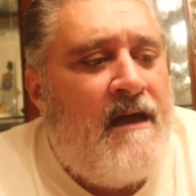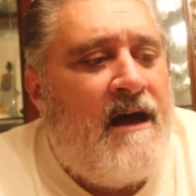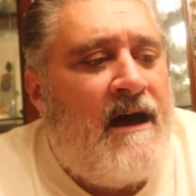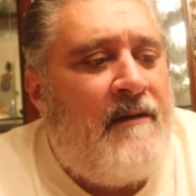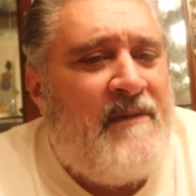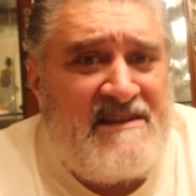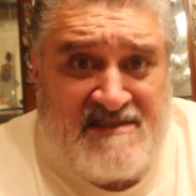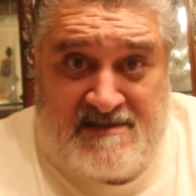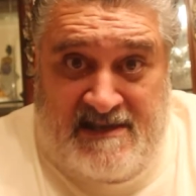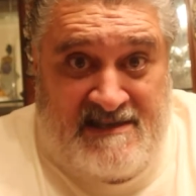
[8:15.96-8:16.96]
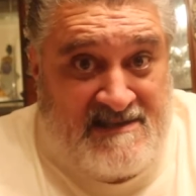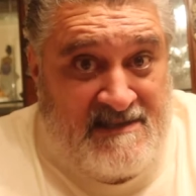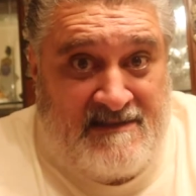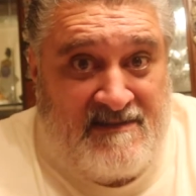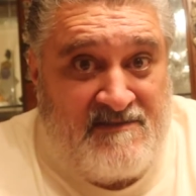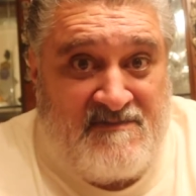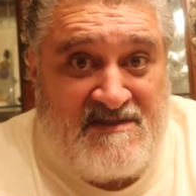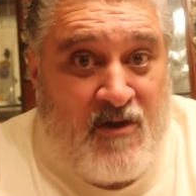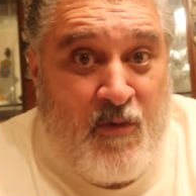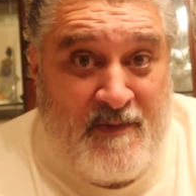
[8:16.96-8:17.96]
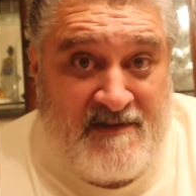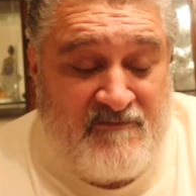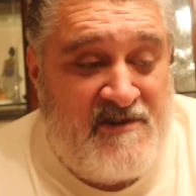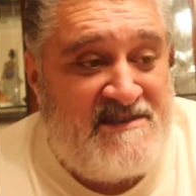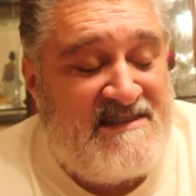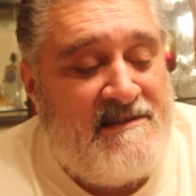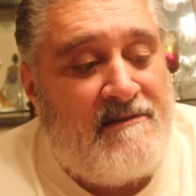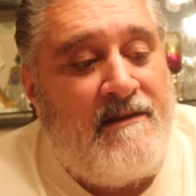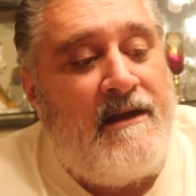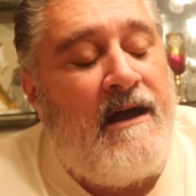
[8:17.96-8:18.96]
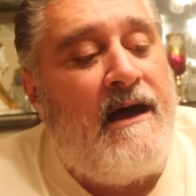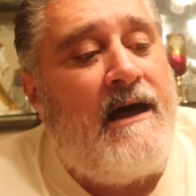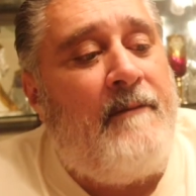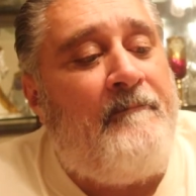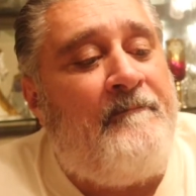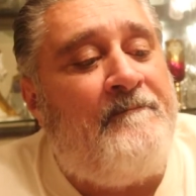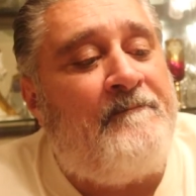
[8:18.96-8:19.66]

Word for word: Uh, makes it easy to open and reseal. Um,